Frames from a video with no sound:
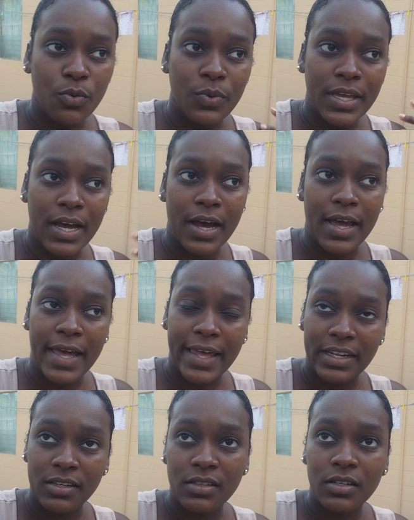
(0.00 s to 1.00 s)
We are
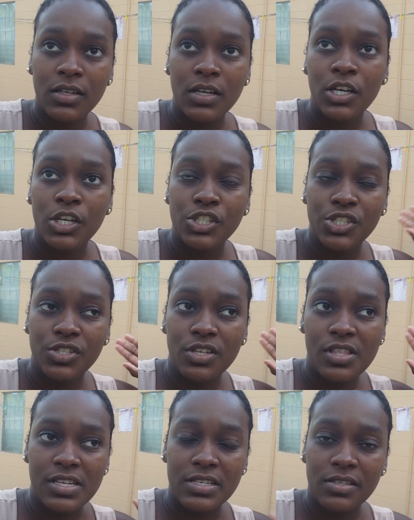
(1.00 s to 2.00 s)
headed to
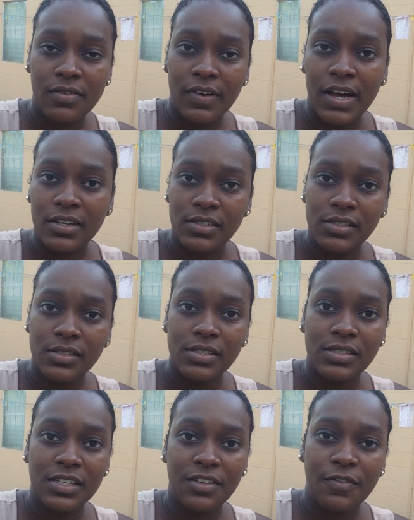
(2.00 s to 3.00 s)
the savannah to
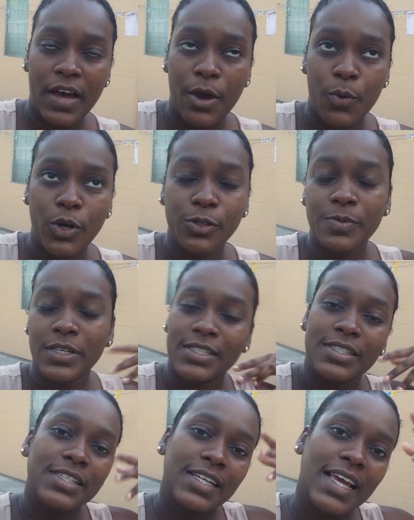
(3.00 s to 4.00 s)
see fireworks because
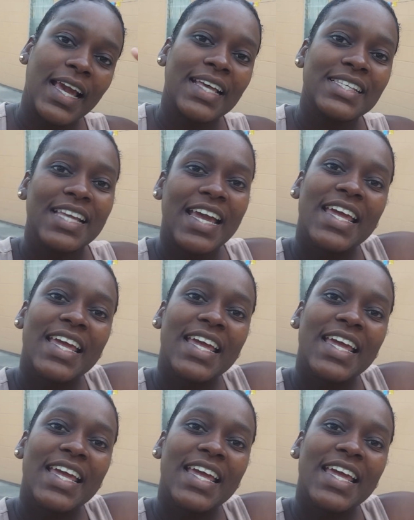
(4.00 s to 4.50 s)
today is